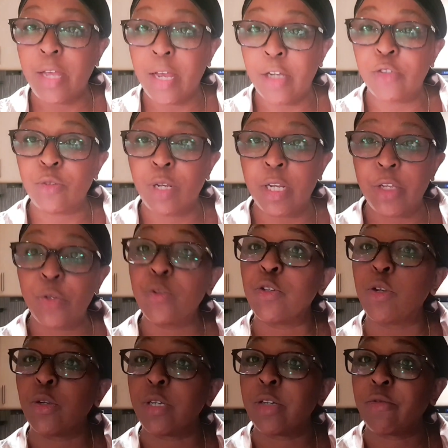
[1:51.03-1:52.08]
actually you
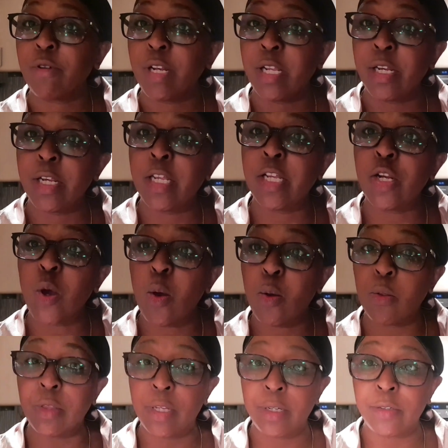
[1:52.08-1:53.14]
don't really need
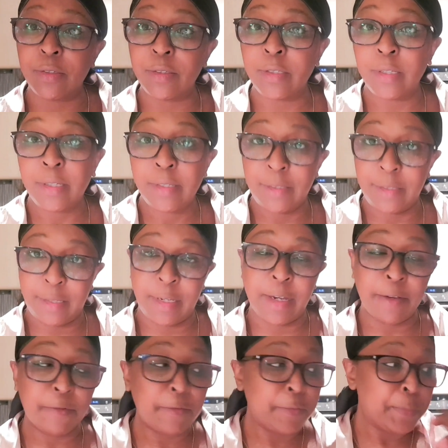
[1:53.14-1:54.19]
all those
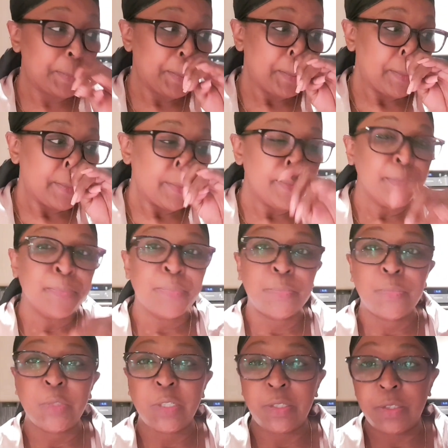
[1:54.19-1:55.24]
stuff.
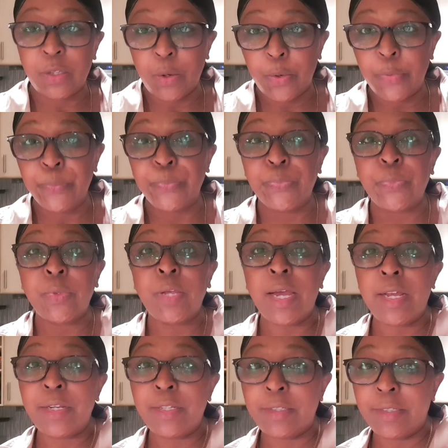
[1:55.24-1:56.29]
So
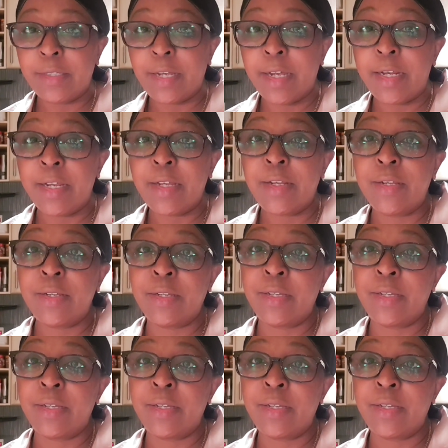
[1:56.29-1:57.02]
I decided